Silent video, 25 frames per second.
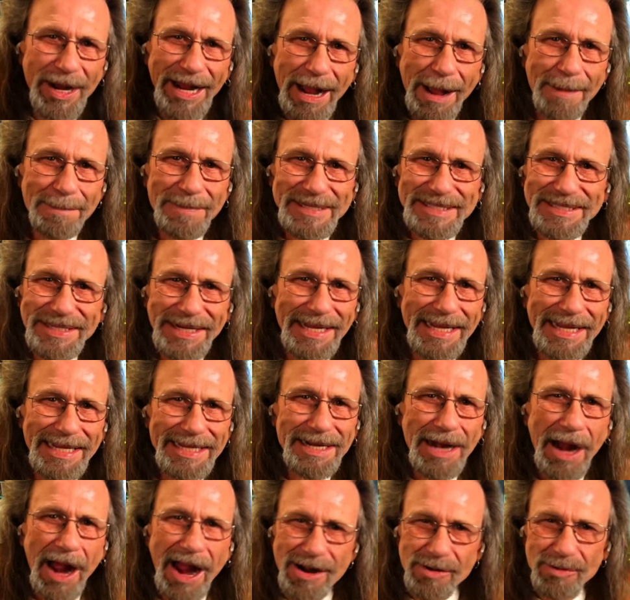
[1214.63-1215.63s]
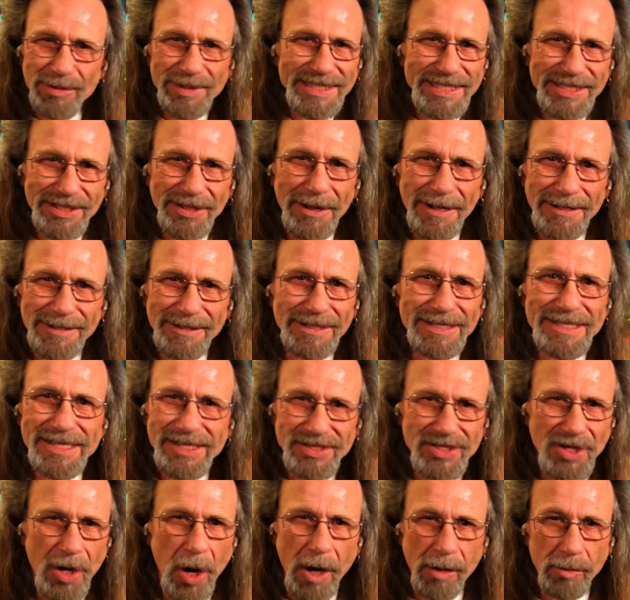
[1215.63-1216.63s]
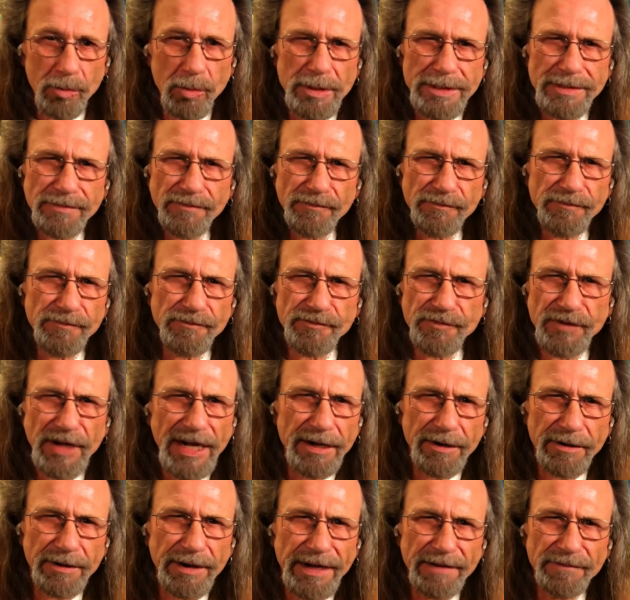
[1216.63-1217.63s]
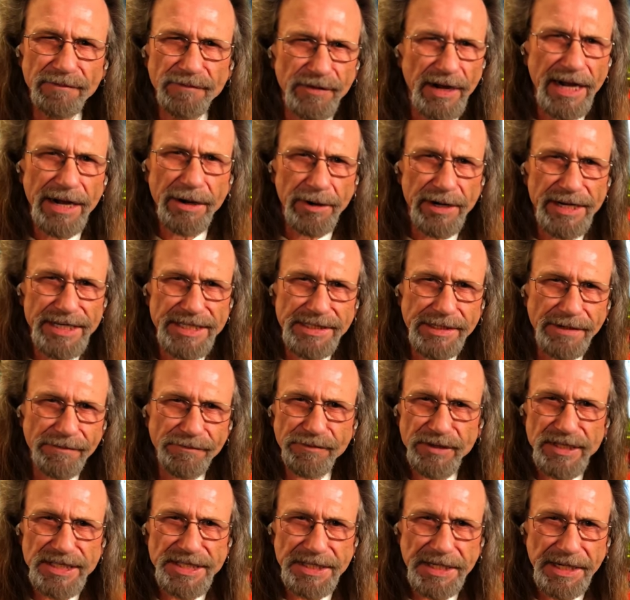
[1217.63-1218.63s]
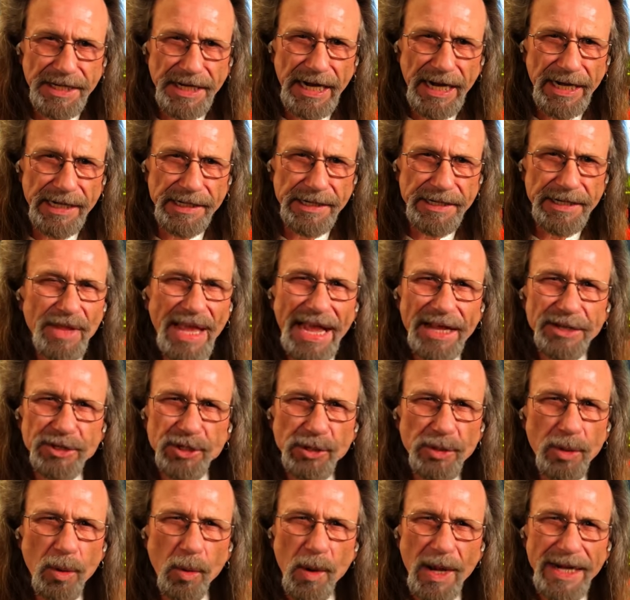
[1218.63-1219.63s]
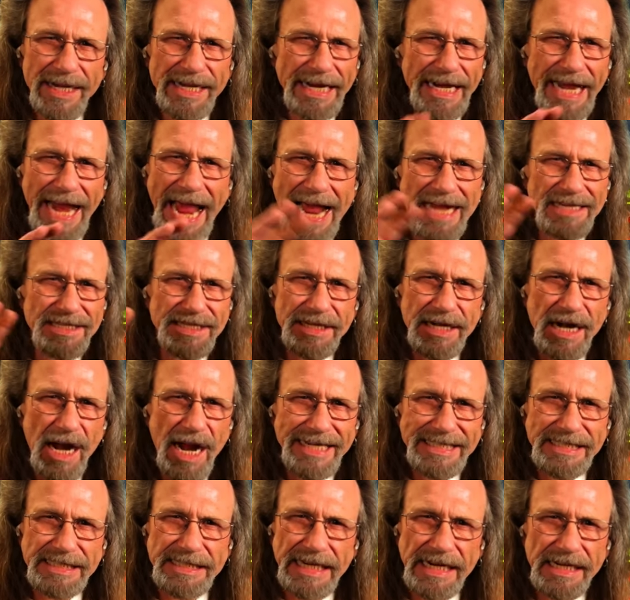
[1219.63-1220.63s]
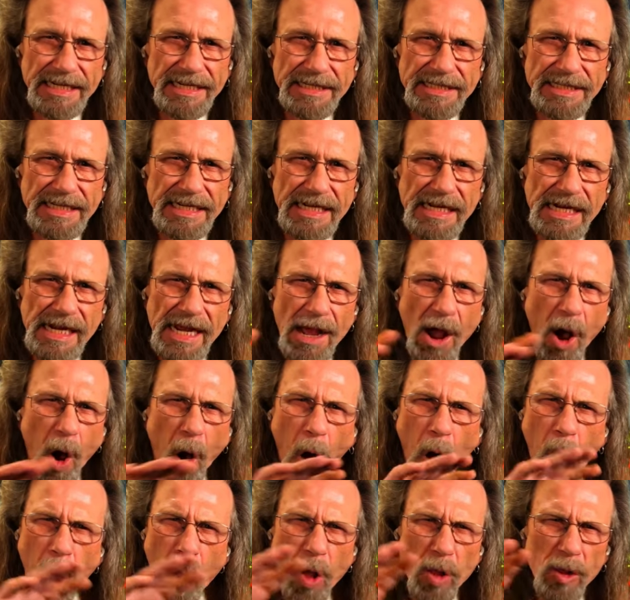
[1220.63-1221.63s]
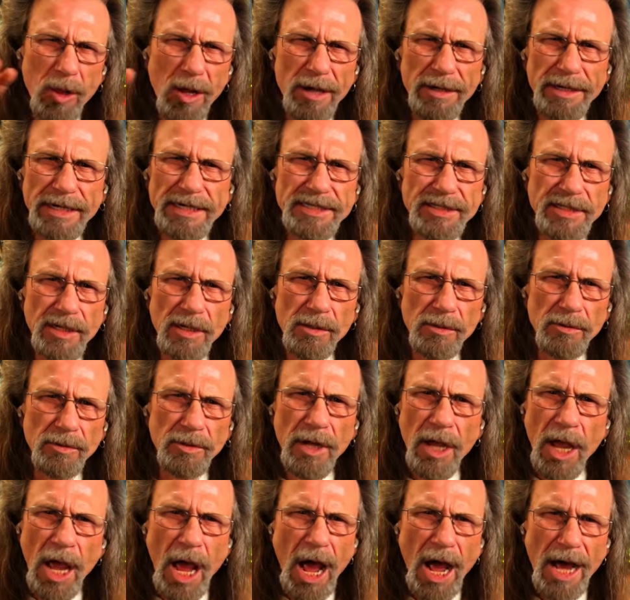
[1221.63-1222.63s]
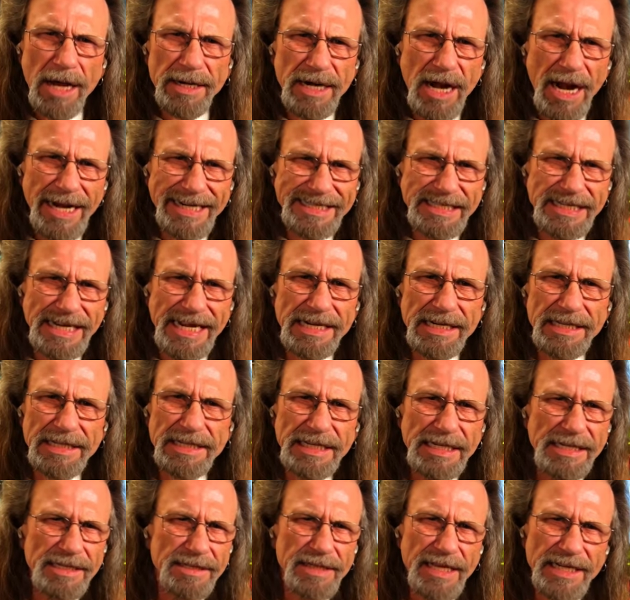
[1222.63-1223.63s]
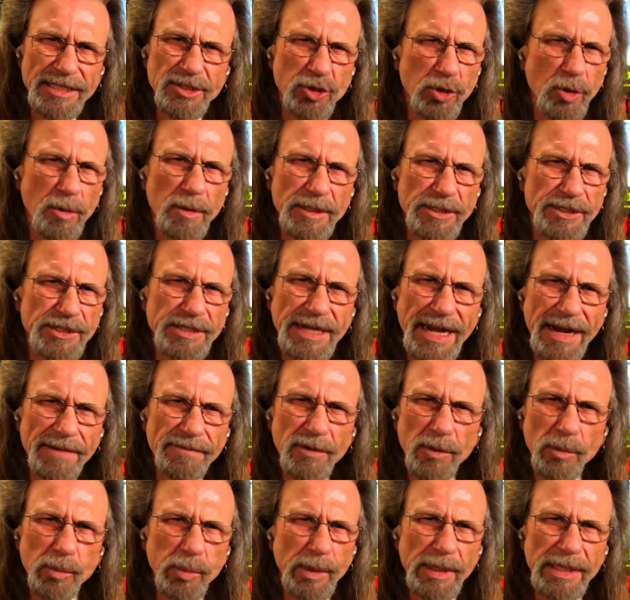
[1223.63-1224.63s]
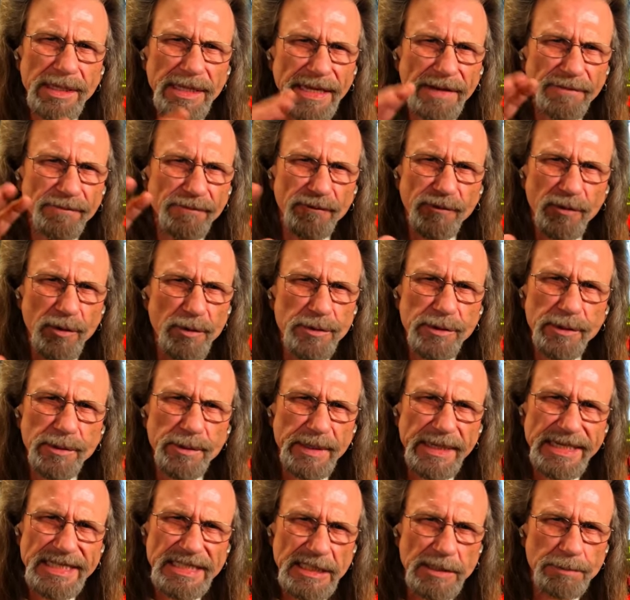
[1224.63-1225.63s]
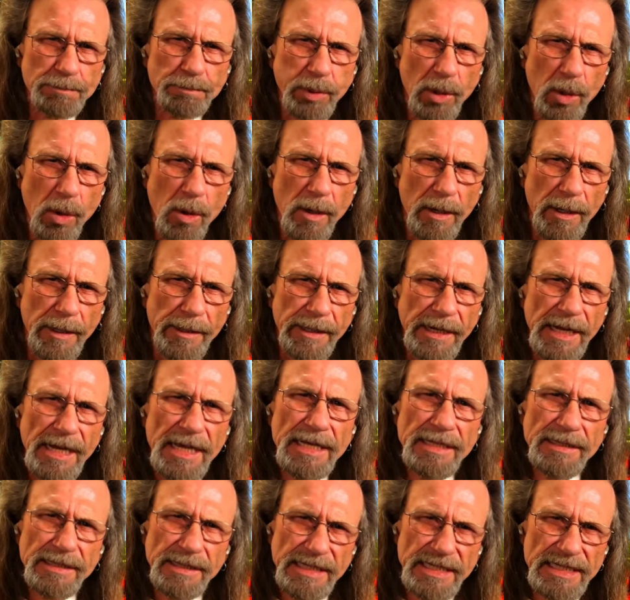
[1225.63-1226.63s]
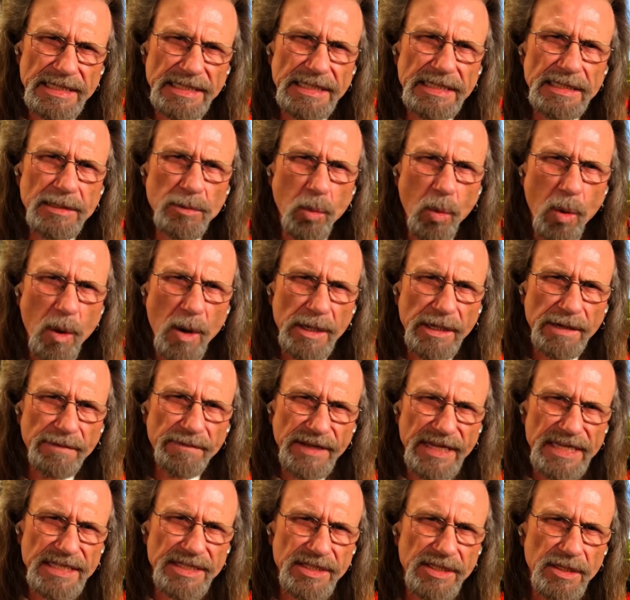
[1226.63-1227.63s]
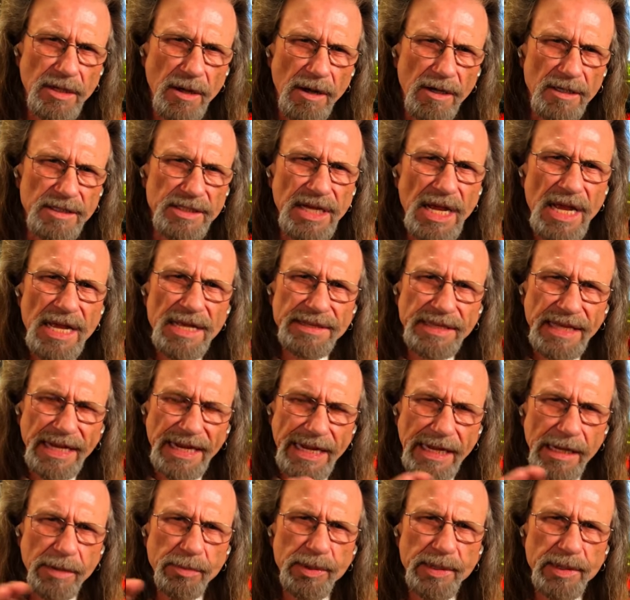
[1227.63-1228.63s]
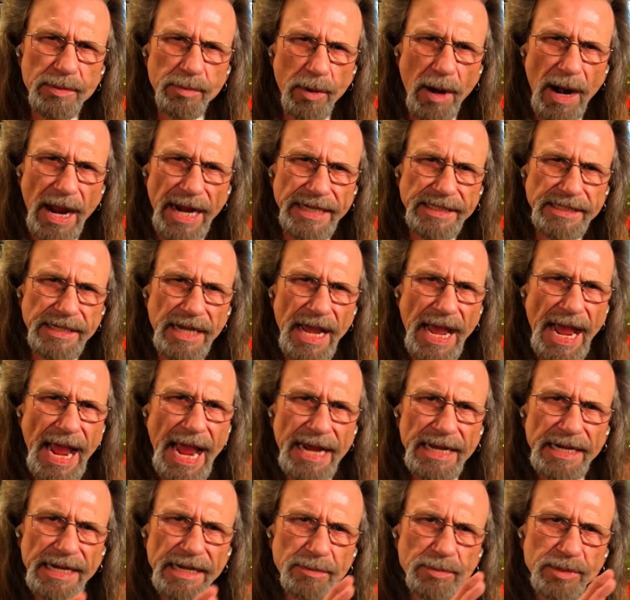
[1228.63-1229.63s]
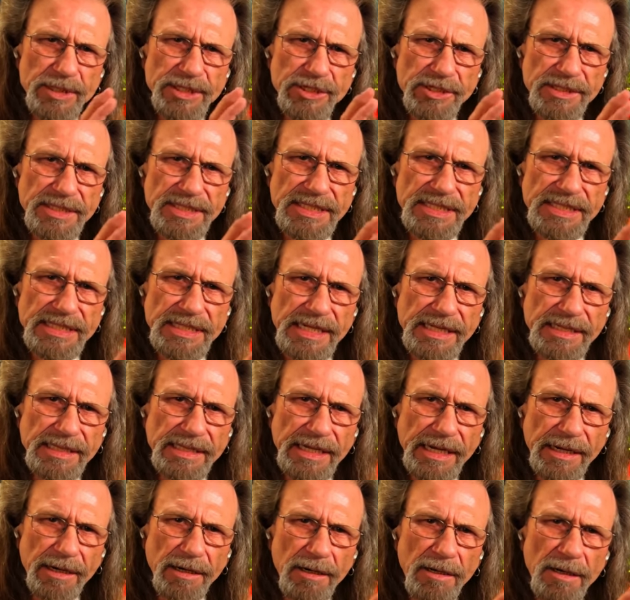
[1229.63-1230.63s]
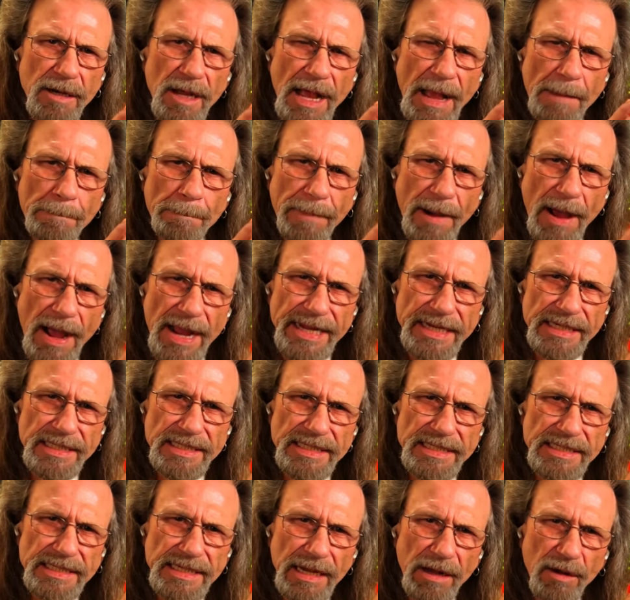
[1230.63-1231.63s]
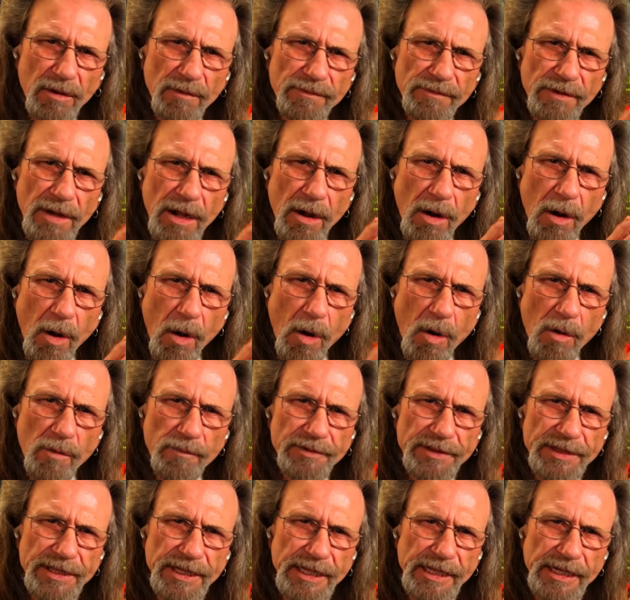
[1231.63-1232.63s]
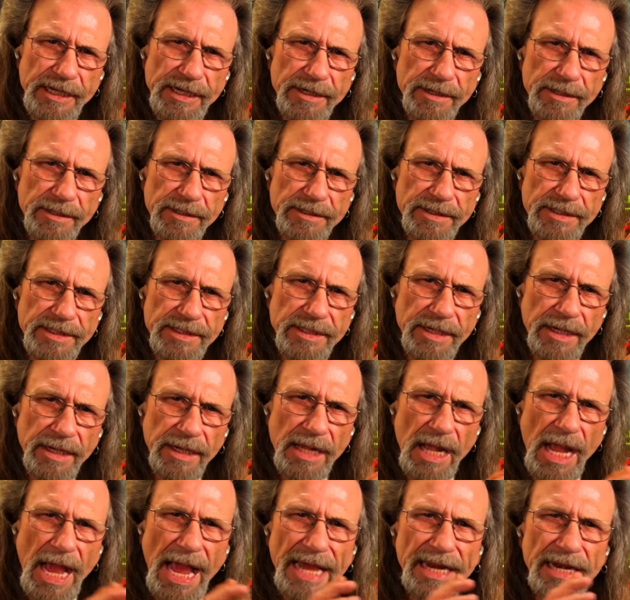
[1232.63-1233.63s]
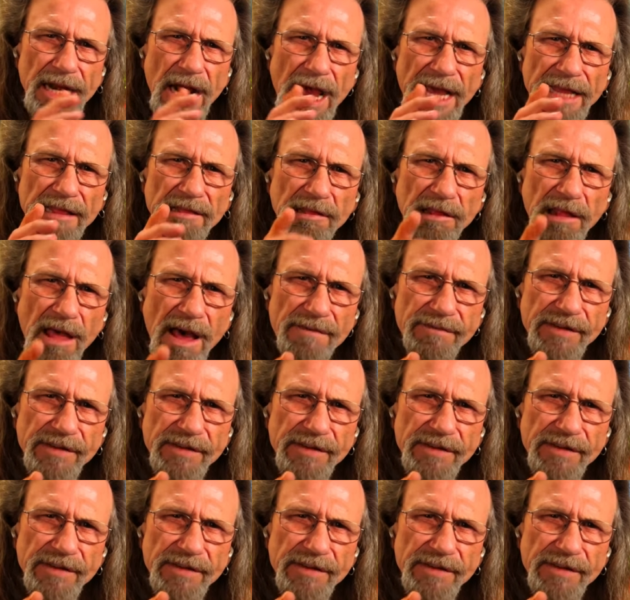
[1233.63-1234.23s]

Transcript: up as a kid, I always thought this song was very, very sophisticated. And you know what? It has an identity all on its own, an identity that George never really further explored. This is one of his songs that he would write and it would just sit there by itself over the years and I love